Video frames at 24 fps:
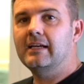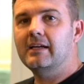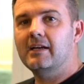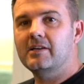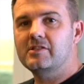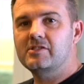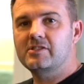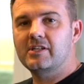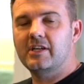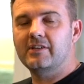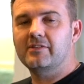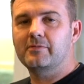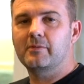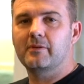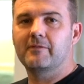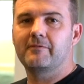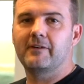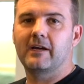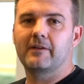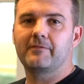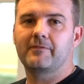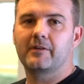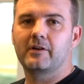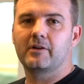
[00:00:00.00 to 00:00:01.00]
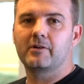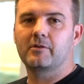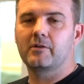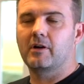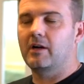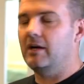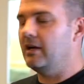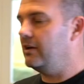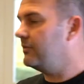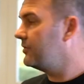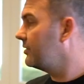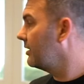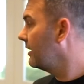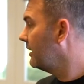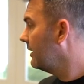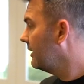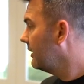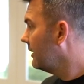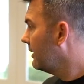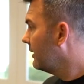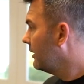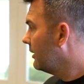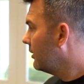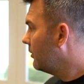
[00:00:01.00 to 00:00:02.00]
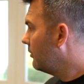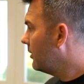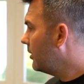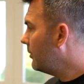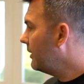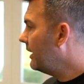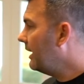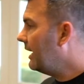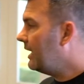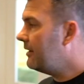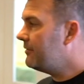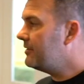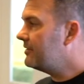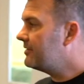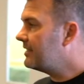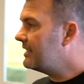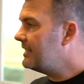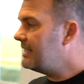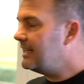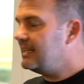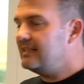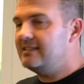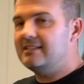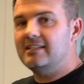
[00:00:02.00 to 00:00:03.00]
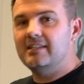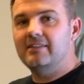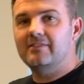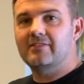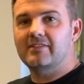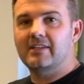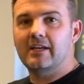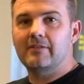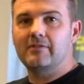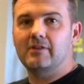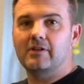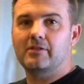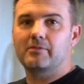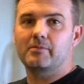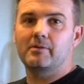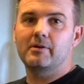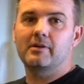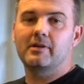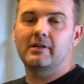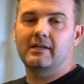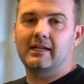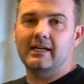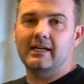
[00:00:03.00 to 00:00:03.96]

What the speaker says: Hey guys, Jason with Fender Garage. What we have is a 1973 to